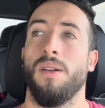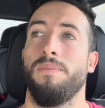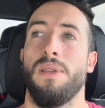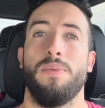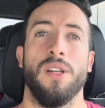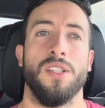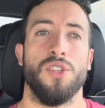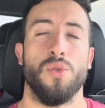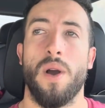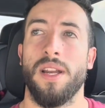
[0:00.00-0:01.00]
people in their
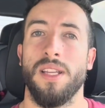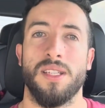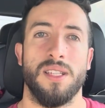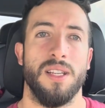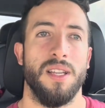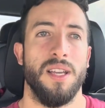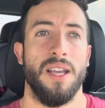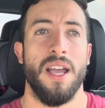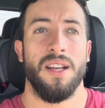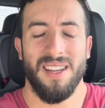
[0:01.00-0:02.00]
20s,
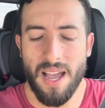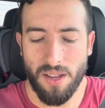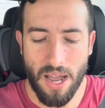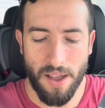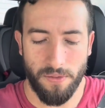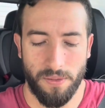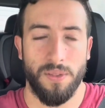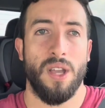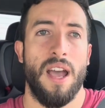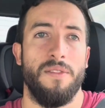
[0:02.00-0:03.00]
and yeah, you
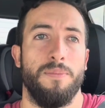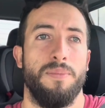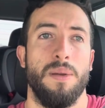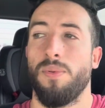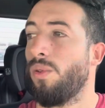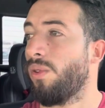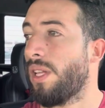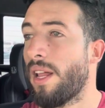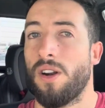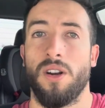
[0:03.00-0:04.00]
have people
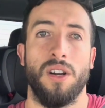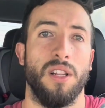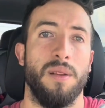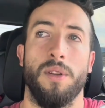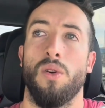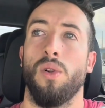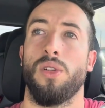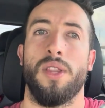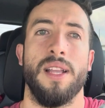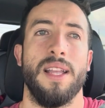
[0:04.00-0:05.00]
that are a little bit
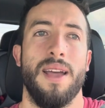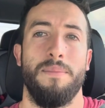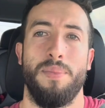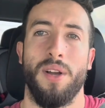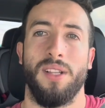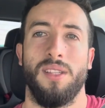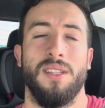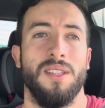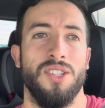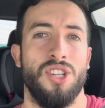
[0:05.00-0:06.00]
older than that. But
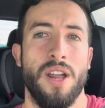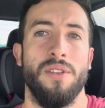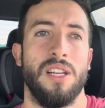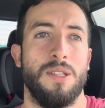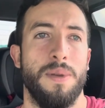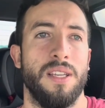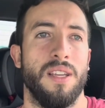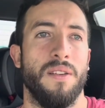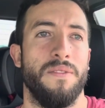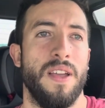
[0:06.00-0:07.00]
generally
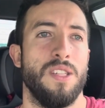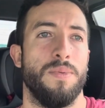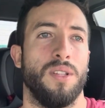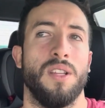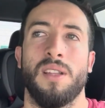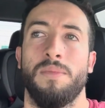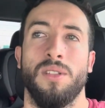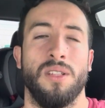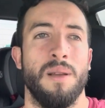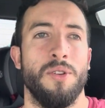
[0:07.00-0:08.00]
speaking, on Facebook,
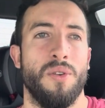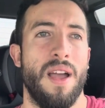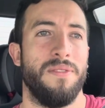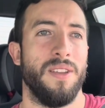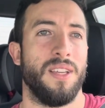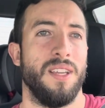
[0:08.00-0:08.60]
the demographic